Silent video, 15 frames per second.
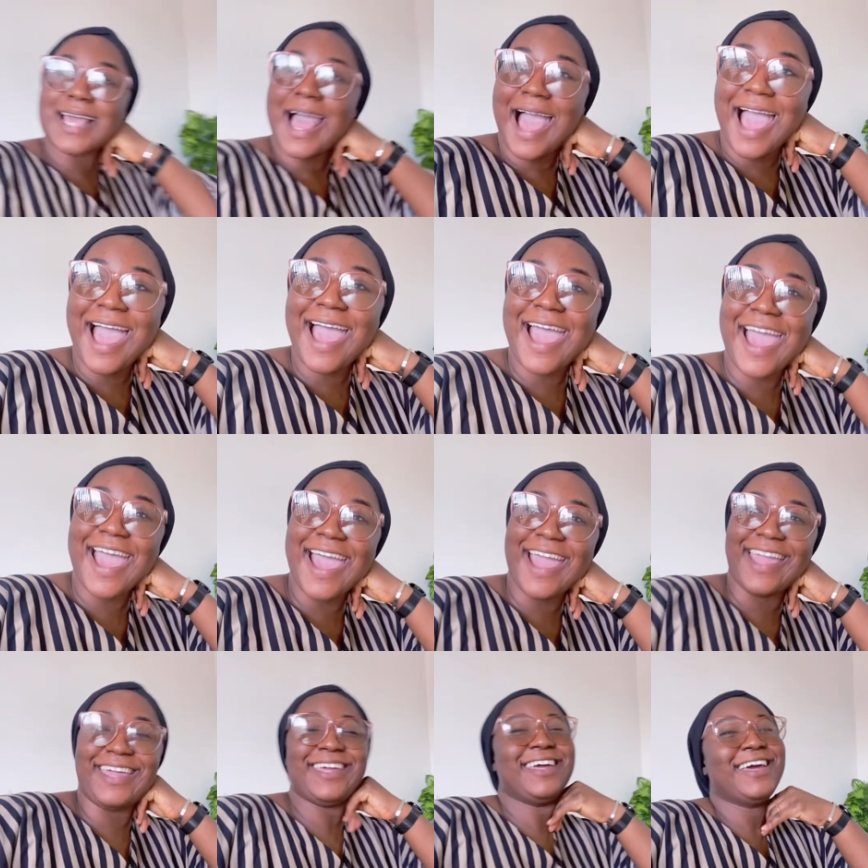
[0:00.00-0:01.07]

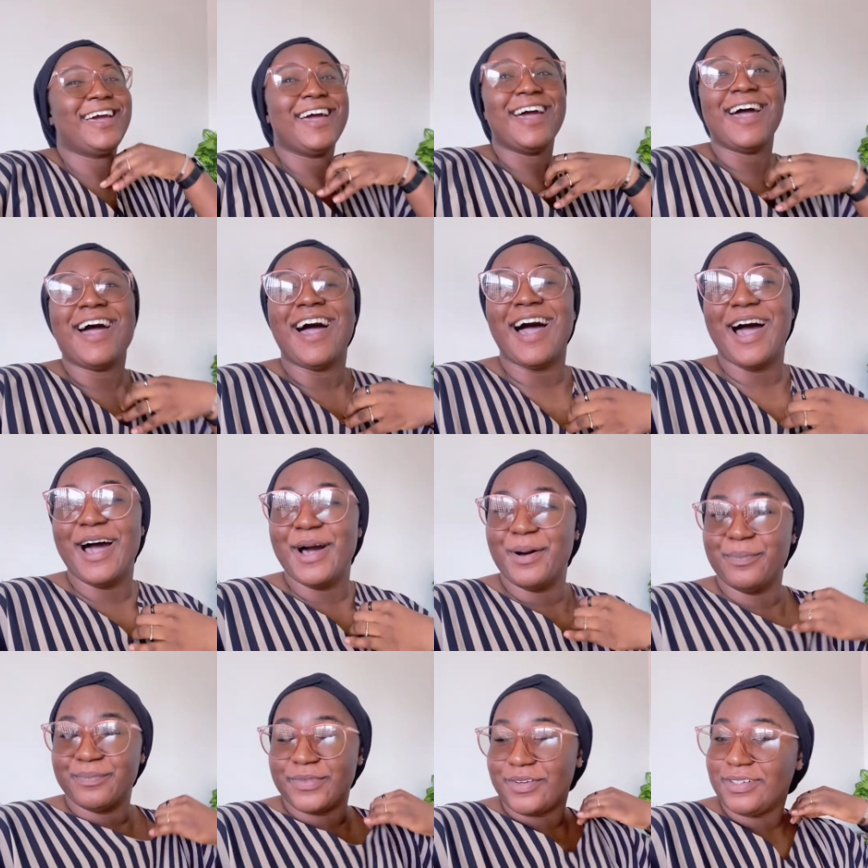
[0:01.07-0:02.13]
hi.
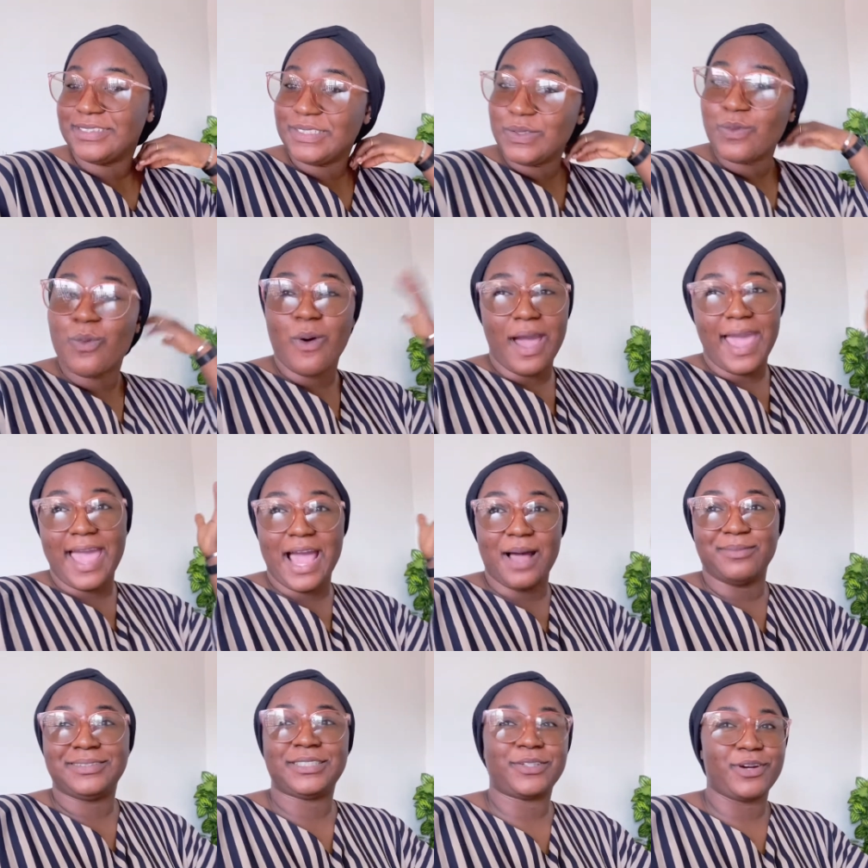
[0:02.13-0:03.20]
Um, the reason why
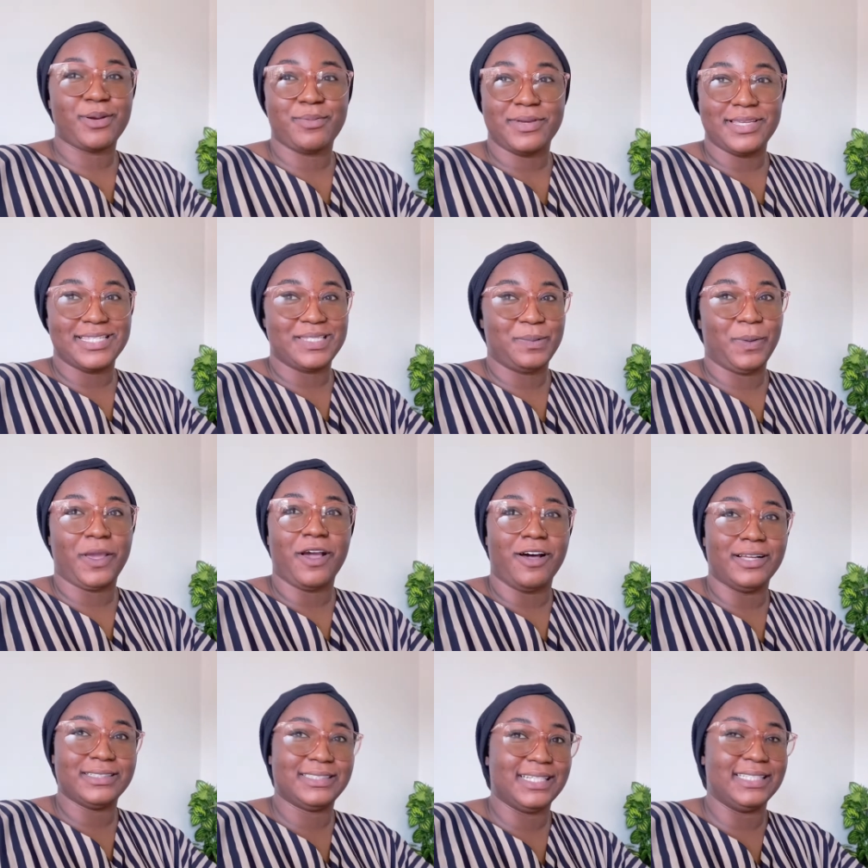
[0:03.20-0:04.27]
I'm screaming is
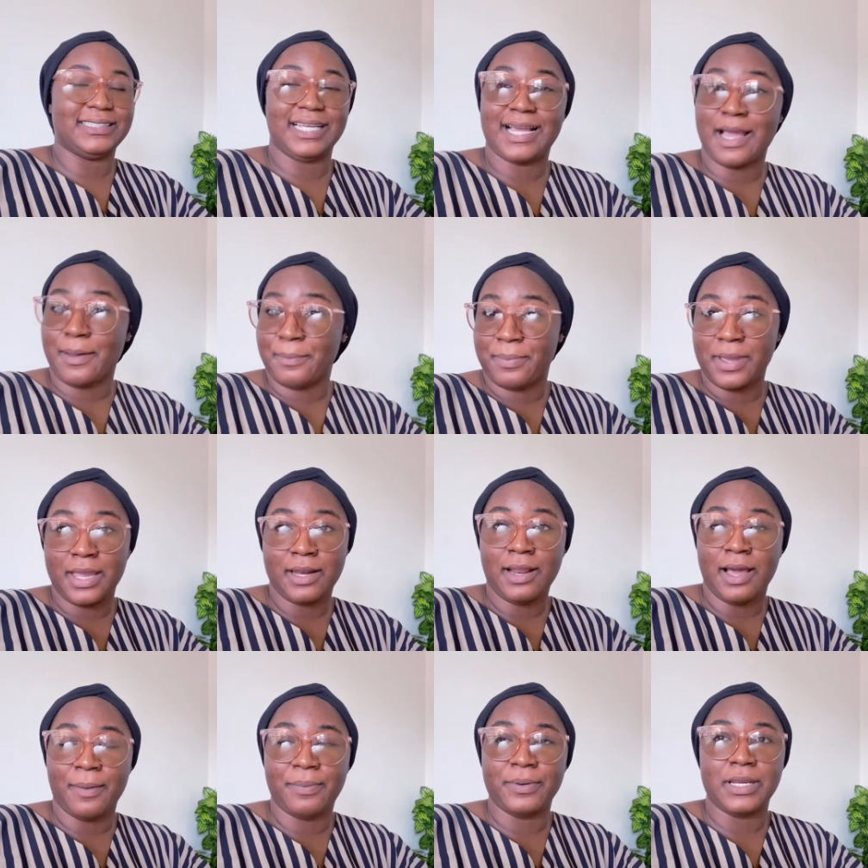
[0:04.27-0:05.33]
because there's a campaign
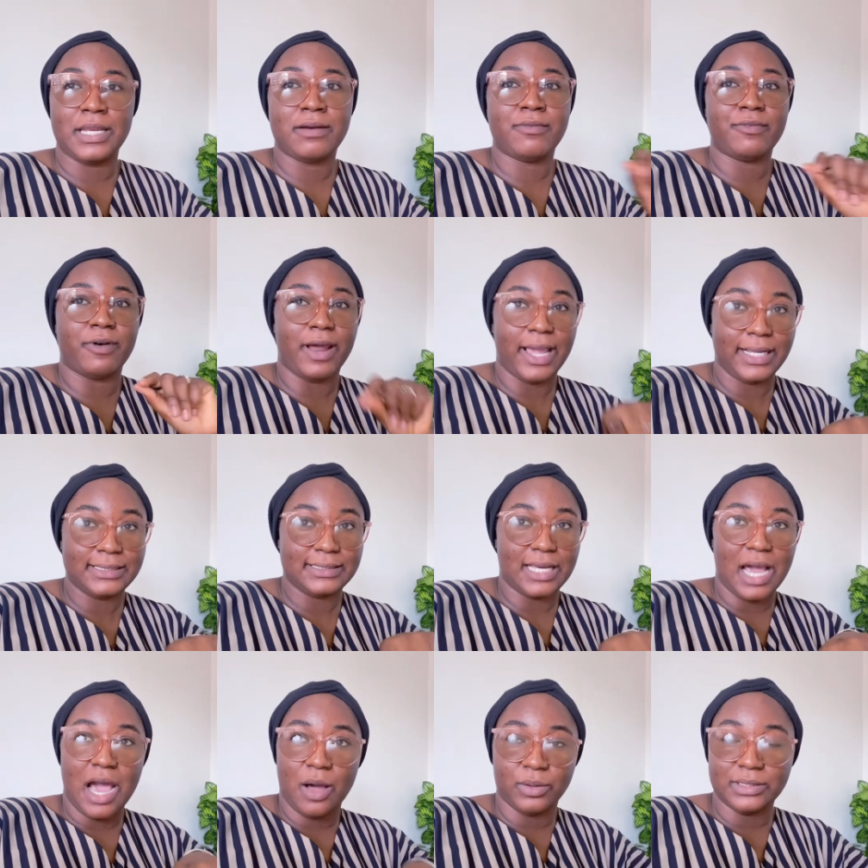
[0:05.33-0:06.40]
happening right
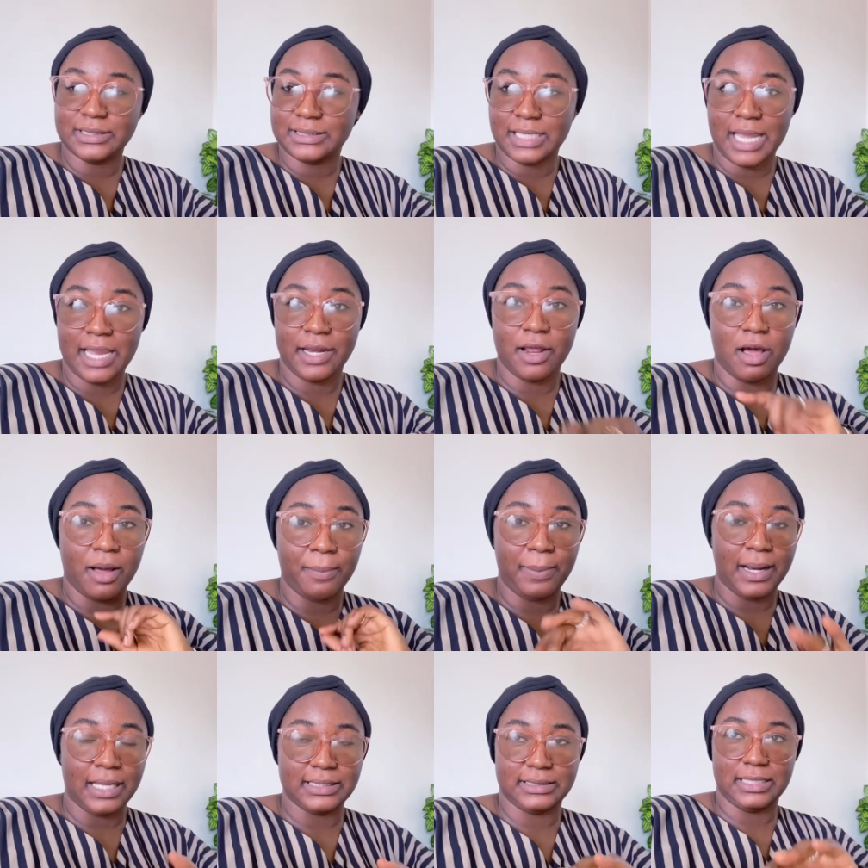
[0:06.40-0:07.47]
outside our
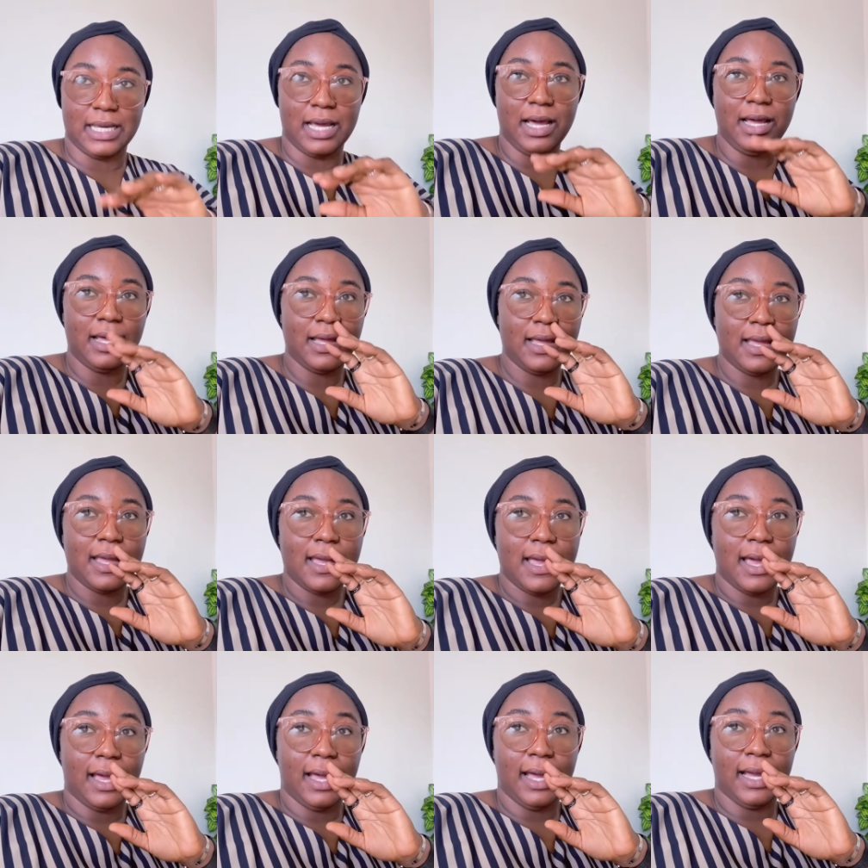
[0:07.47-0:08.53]
plaza.
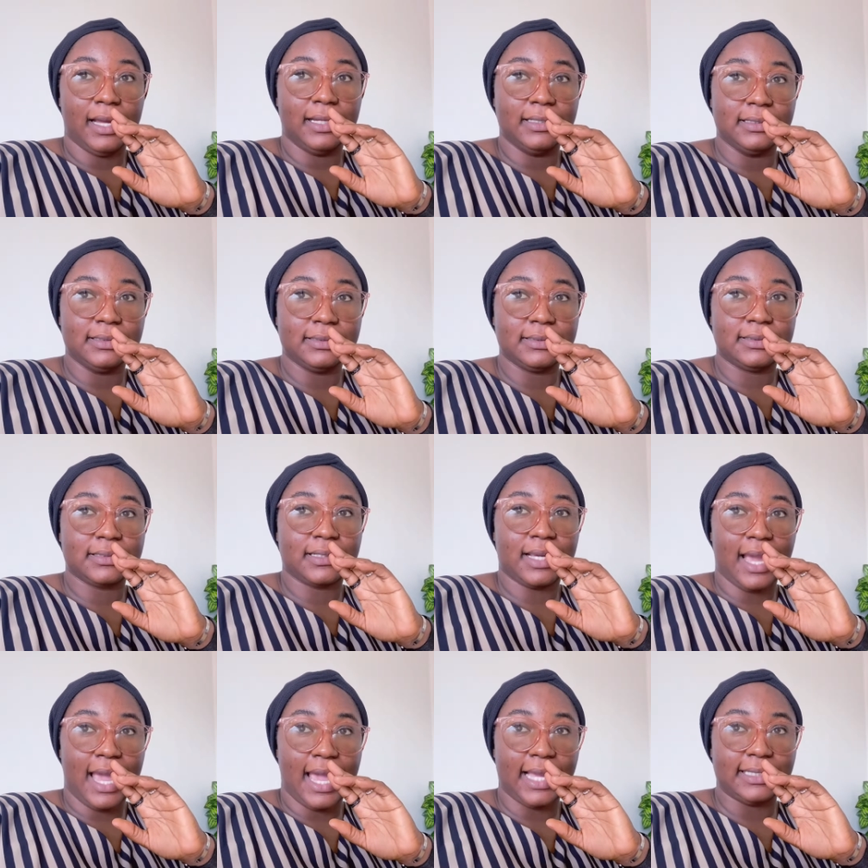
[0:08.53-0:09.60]
And
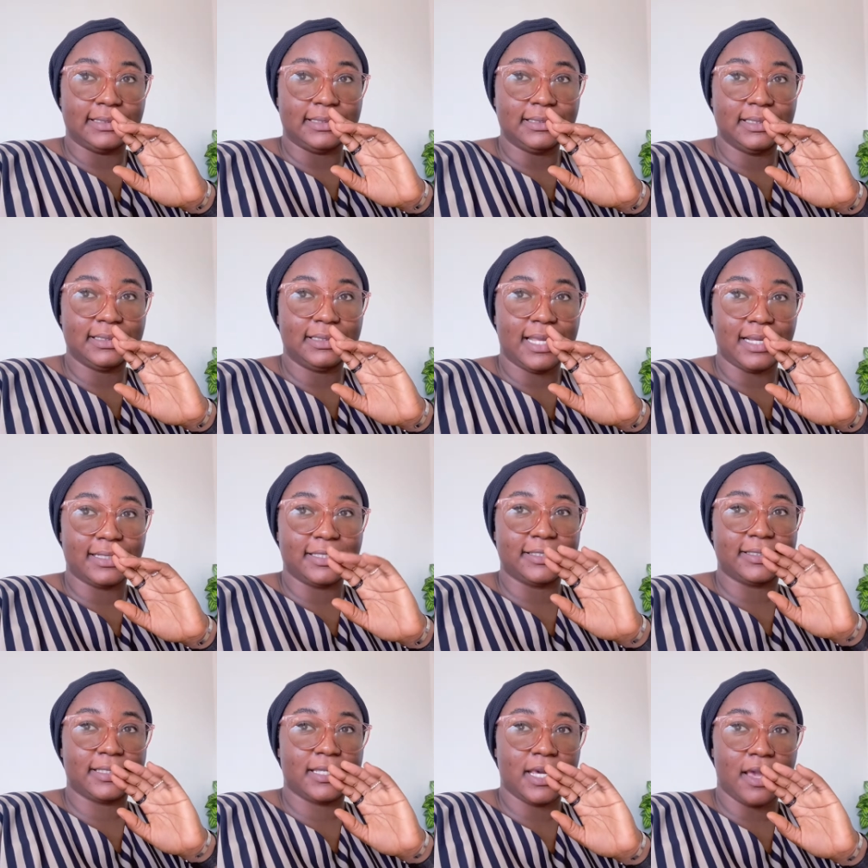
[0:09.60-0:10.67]
guys, this is like the
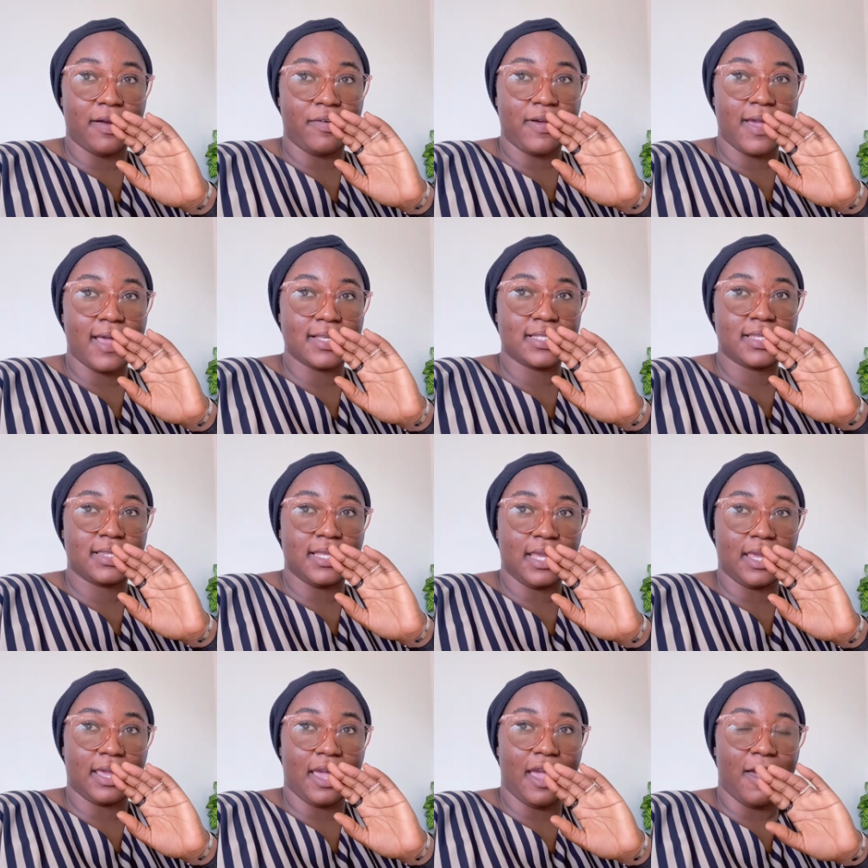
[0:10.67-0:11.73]
scariest
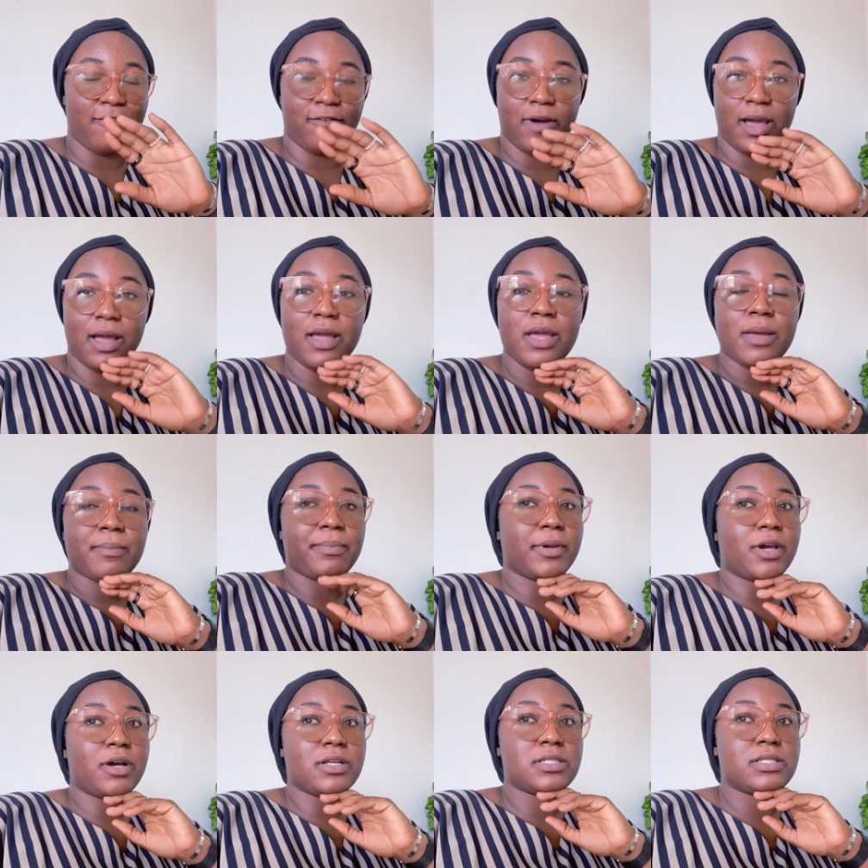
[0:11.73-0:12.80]
thing ever
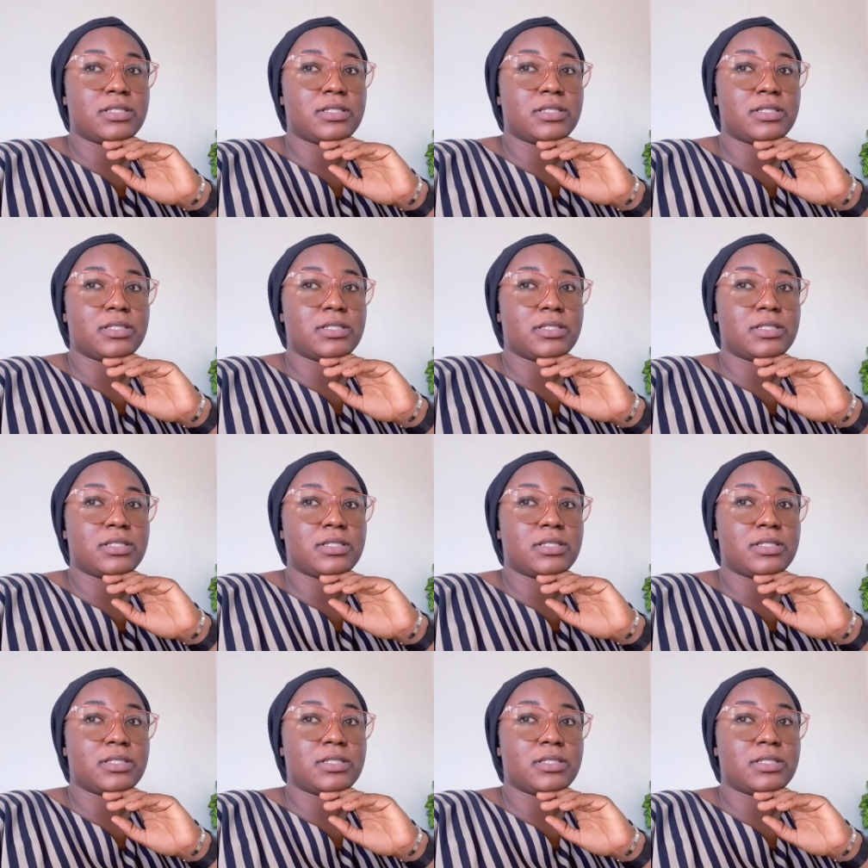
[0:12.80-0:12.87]
because